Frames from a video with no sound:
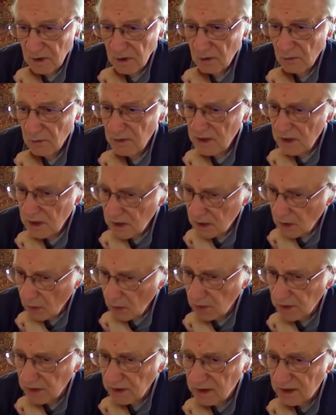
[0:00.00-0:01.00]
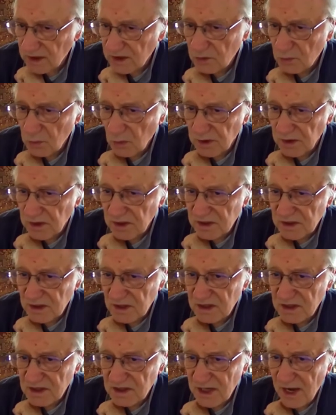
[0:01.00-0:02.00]
We need only this, what is
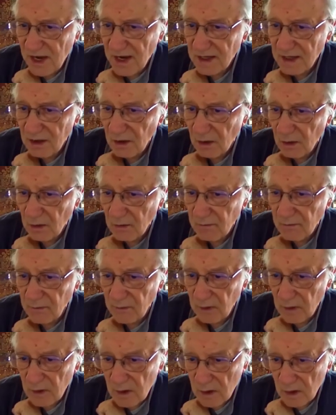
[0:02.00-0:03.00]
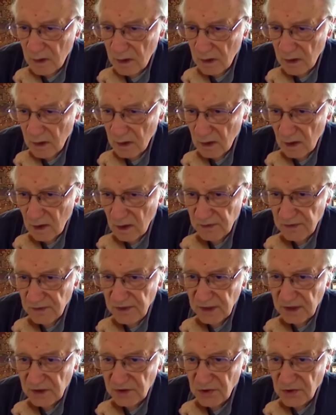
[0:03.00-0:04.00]
inside of the
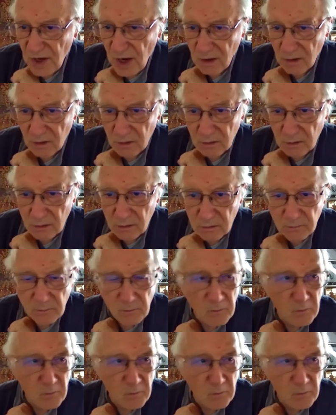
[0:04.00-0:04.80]
triangle.